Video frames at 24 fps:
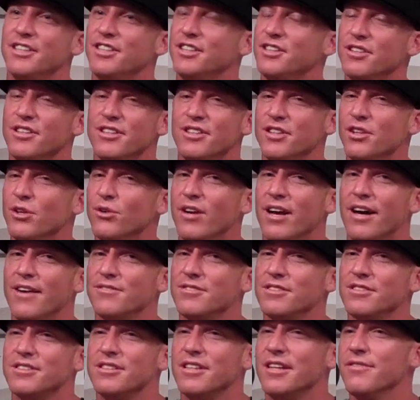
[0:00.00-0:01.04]
and you, you, don't have
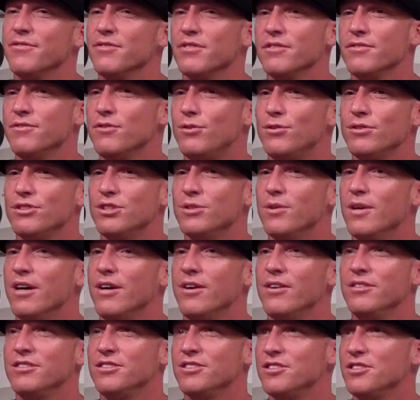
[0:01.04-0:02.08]
to stay for the full two
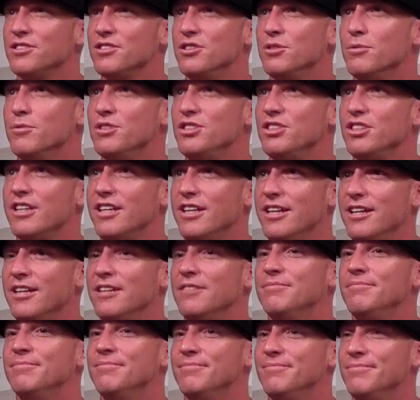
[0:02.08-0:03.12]
hours, just do what you can.
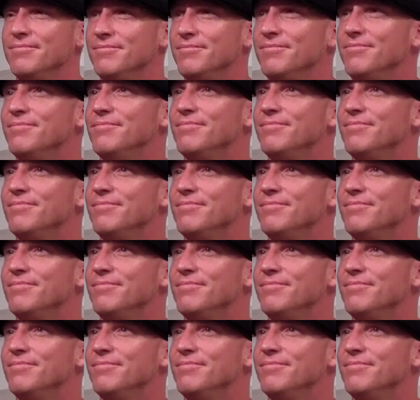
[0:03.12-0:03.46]
Mm-hmm.